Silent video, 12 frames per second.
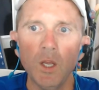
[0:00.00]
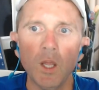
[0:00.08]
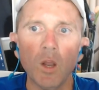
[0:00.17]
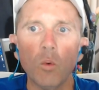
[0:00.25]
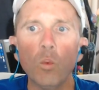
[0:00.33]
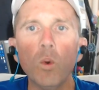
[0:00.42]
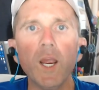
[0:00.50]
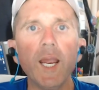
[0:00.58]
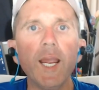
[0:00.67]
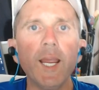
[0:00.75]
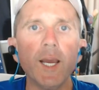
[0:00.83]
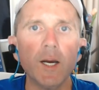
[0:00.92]

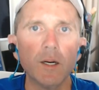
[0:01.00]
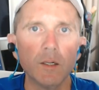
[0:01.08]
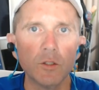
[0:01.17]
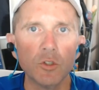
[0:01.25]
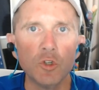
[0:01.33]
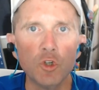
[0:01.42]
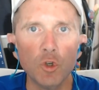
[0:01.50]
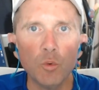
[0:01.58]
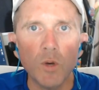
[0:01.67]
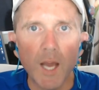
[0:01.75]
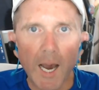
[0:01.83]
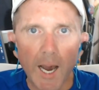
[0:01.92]
We do
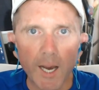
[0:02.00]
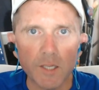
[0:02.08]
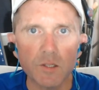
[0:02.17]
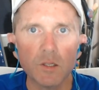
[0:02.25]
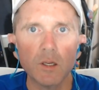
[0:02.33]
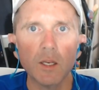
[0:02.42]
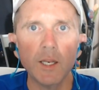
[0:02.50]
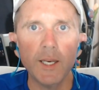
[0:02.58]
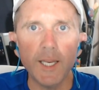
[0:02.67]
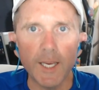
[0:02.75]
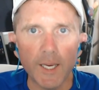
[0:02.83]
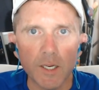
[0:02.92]
not
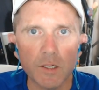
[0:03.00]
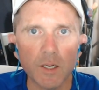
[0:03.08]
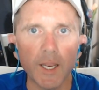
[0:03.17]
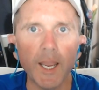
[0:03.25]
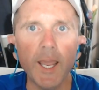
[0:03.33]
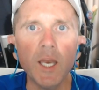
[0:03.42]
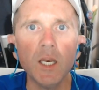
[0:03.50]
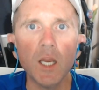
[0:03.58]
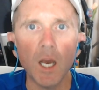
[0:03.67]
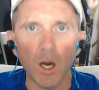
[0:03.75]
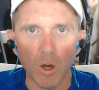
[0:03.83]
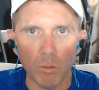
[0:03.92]
need
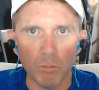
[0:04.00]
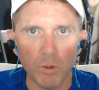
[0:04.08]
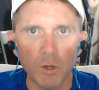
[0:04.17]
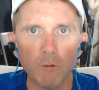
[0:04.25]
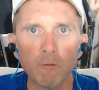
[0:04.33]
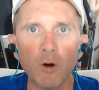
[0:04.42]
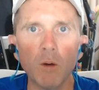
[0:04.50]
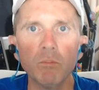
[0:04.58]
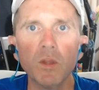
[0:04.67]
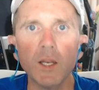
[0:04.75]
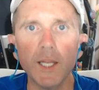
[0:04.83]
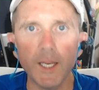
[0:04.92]
income from
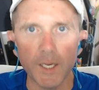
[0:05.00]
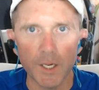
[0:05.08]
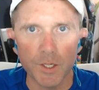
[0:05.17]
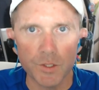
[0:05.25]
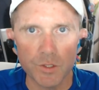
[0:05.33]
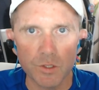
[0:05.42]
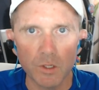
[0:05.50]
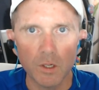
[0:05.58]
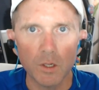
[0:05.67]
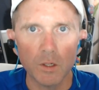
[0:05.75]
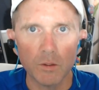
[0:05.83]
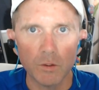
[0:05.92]
the leagues
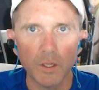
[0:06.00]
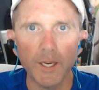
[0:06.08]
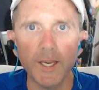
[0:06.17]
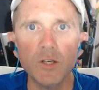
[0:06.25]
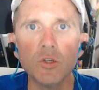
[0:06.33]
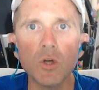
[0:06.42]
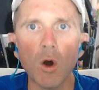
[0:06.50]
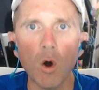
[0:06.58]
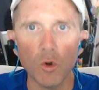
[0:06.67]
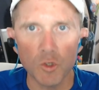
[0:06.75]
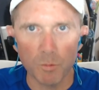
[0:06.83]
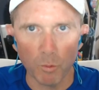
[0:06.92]
into
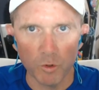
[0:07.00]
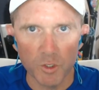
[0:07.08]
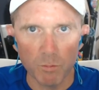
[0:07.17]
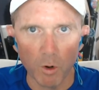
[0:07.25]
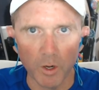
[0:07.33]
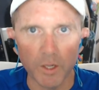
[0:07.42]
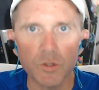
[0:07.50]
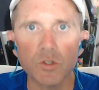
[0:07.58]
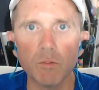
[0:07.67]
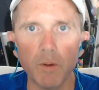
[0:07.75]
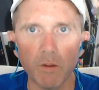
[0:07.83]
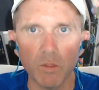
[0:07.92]
all sports market to
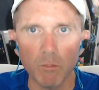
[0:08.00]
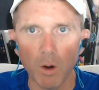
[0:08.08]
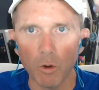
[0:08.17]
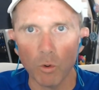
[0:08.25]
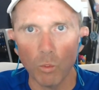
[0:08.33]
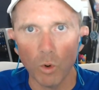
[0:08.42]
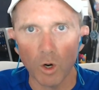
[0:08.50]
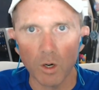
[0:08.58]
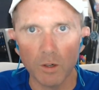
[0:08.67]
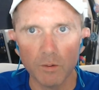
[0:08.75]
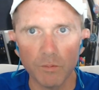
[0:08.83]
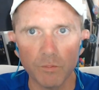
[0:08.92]
make the model work.
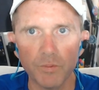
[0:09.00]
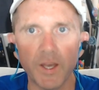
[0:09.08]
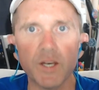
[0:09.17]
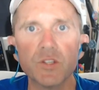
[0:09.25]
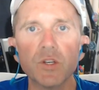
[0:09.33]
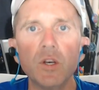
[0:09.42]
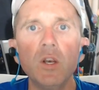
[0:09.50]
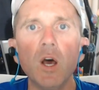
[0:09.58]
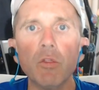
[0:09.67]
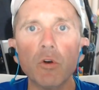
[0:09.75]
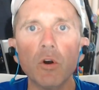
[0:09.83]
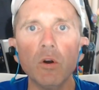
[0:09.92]
That is
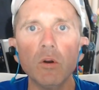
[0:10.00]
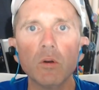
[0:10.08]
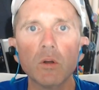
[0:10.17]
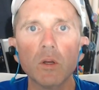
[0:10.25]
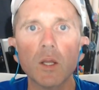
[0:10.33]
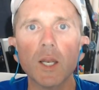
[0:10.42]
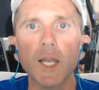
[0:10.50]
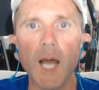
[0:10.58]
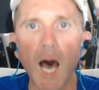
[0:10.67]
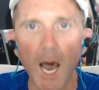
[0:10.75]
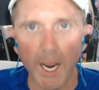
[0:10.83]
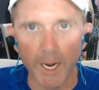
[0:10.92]
another lie.